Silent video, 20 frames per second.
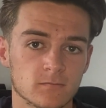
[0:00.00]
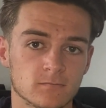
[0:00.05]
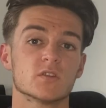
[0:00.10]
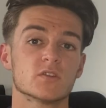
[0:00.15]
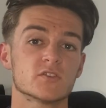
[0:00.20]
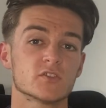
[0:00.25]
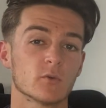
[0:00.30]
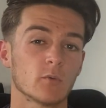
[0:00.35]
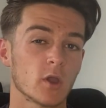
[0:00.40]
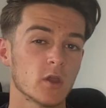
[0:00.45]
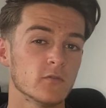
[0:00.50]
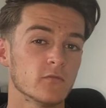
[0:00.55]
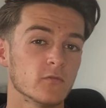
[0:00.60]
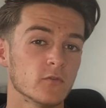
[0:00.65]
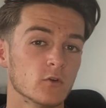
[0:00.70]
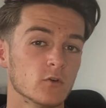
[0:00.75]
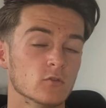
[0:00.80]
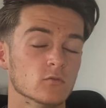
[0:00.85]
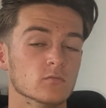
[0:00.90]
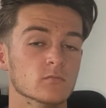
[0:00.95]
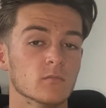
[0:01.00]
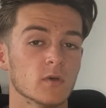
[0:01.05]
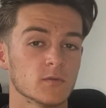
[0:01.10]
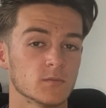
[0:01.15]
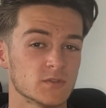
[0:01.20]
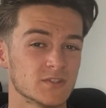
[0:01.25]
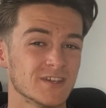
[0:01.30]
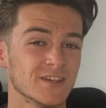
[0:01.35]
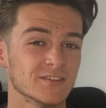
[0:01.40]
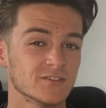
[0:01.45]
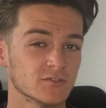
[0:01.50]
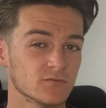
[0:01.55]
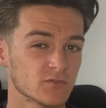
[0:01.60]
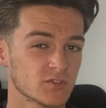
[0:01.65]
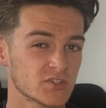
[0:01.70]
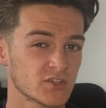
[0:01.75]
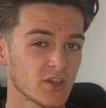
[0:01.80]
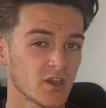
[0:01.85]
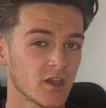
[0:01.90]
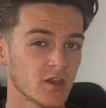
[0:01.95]
So overall, my predicted
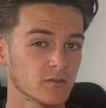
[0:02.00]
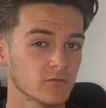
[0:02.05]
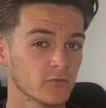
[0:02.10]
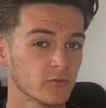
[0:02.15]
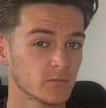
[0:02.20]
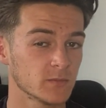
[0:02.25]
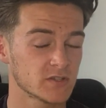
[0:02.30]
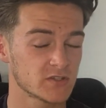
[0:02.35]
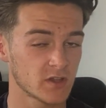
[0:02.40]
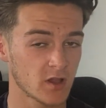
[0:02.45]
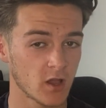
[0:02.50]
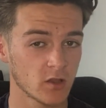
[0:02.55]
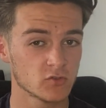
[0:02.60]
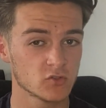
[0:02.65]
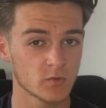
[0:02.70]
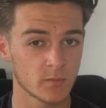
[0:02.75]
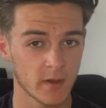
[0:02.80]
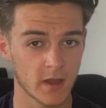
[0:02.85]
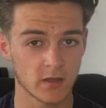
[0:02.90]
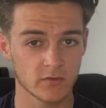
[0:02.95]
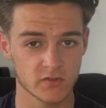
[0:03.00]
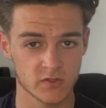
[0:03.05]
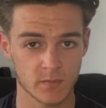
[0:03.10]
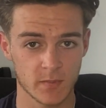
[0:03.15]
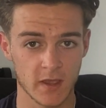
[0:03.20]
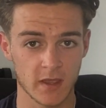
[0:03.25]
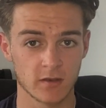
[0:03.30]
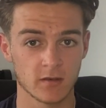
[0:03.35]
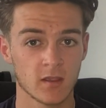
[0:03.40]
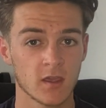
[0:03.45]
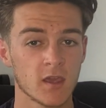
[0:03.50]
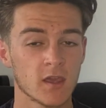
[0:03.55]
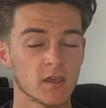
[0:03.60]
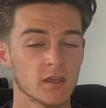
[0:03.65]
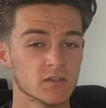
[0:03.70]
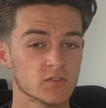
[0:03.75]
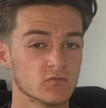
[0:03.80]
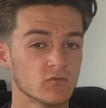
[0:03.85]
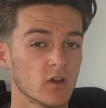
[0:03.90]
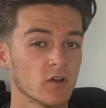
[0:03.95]
return from this £100 spent
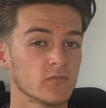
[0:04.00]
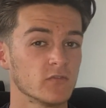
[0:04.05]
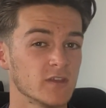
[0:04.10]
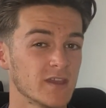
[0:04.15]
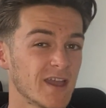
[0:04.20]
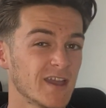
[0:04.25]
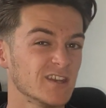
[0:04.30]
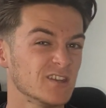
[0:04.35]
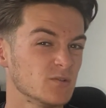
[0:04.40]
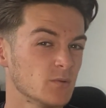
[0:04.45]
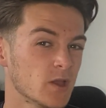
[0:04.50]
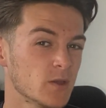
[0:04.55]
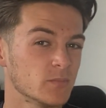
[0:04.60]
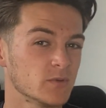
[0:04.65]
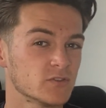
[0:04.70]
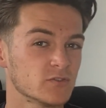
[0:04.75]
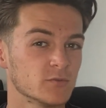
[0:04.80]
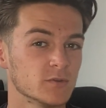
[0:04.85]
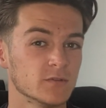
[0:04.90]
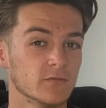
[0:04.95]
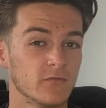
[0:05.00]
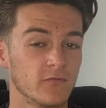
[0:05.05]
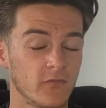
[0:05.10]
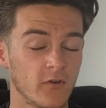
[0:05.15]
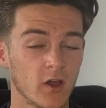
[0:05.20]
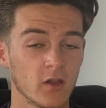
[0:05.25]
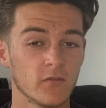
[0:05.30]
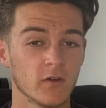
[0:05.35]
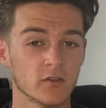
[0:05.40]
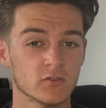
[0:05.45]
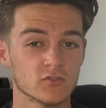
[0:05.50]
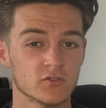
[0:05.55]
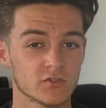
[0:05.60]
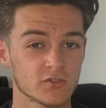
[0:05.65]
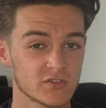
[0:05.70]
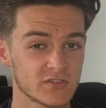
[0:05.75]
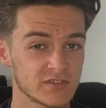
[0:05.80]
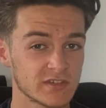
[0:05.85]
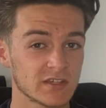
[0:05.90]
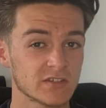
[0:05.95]
is roughly anywhere between £500
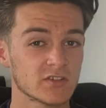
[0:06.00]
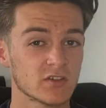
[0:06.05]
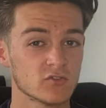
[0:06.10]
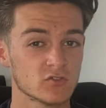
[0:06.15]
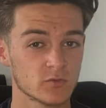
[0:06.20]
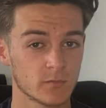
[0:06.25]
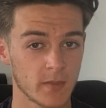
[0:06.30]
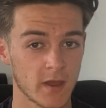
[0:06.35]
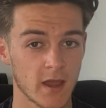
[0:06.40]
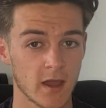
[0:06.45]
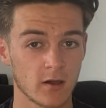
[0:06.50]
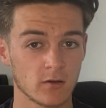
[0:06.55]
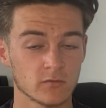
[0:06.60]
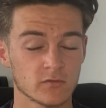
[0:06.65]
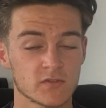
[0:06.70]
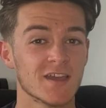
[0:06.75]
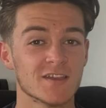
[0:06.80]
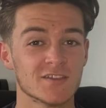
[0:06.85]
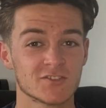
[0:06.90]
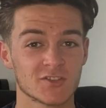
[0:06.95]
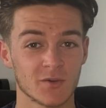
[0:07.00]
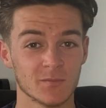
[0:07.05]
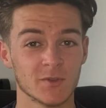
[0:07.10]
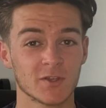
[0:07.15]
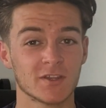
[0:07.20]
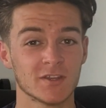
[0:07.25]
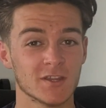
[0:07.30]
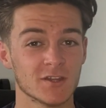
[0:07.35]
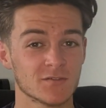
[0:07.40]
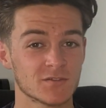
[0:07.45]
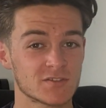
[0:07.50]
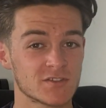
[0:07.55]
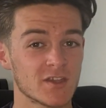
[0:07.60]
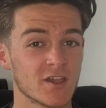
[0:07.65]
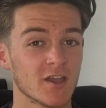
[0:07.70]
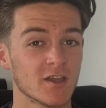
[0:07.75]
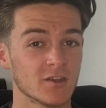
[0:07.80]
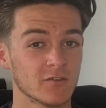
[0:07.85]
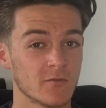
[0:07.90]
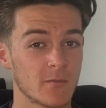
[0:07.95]
and £600. So I'm looking at a
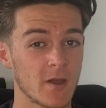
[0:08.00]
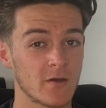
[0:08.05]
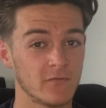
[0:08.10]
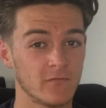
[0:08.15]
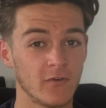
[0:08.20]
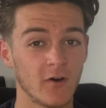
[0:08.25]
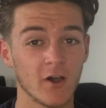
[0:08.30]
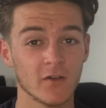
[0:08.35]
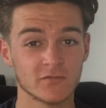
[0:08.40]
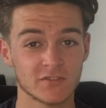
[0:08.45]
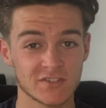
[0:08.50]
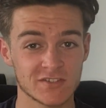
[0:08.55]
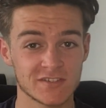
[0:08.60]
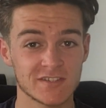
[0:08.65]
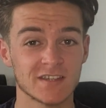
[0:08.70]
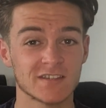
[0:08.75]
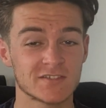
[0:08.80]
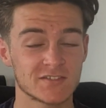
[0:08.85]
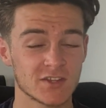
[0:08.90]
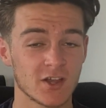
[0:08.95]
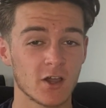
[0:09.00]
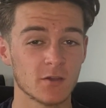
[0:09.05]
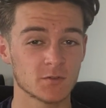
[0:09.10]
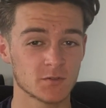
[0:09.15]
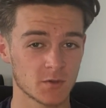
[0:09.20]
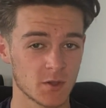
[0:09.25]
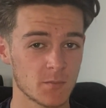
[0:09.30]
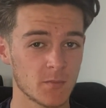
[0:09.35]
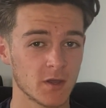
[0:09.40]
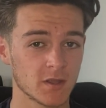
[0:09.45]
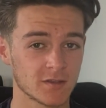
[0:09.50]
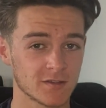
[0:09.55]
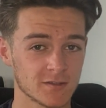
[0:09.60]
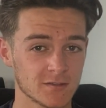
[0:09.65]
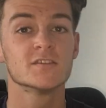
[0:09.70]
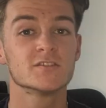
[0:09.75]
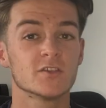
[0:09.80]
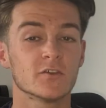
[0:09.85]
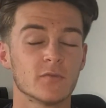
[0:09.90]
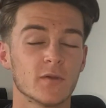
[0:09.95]
return of about 5 to 6 times my
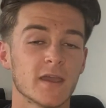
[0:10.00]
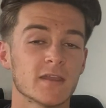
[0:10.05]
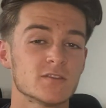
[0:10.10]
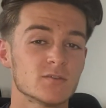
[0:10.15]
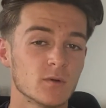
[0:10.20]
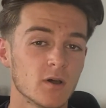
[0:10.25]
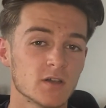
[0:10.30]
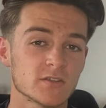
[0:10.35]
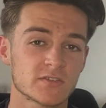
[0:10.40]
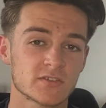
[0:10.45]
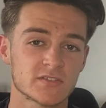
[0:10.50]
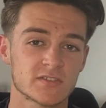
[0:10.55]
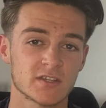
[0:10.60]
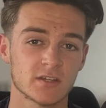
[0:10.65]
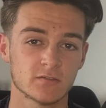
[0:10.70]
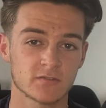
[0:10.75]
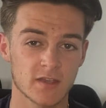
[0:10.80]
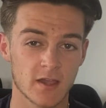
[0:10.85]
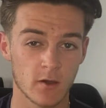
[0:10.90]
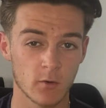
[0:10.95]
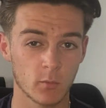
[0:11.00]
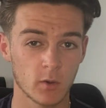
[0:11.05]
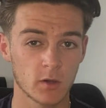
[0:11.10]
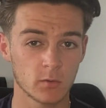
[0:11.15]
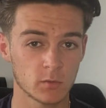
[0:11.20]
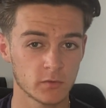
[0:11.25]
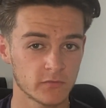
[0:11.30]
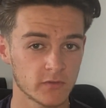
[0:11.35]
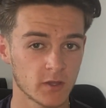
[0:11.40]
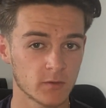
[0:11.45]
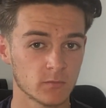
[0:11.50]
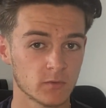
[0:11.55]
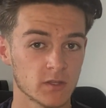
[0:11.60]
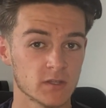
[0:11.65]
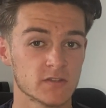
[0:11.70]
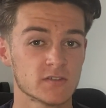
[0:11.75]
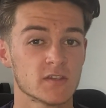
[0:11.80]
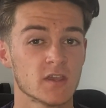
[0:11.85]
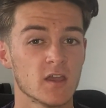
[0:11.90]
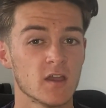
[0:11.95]
money. So if we had to ask ourselves how well we've done
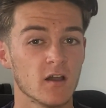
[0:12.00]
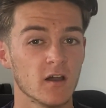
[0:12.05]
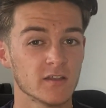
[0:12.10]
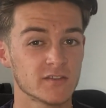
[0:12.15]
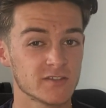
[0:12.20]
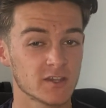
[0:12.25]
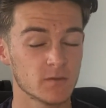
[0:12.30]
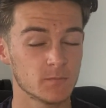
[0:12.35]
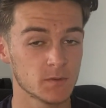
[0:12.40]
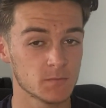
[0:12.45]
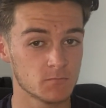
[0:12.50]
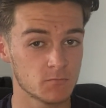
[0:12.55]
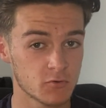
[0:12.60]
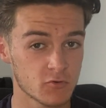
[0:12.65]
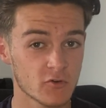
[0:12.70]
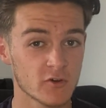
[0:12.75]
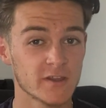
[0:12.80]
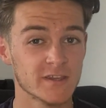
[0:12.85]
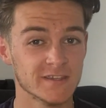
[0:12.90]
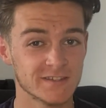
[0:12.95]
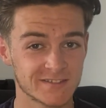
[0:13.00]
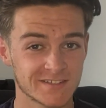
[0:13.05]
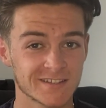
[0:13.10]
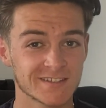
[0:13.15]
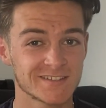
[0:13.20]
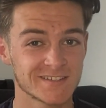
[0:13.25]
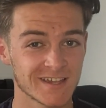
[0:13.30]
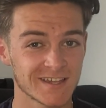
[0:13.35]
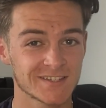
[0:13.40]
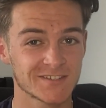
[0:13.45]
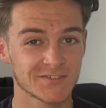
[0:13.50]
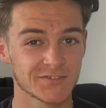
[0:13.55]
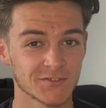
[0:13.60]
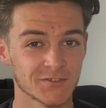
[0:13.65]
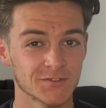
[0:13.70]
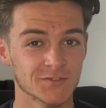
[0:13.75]
this, I'd say I've been pretty successful.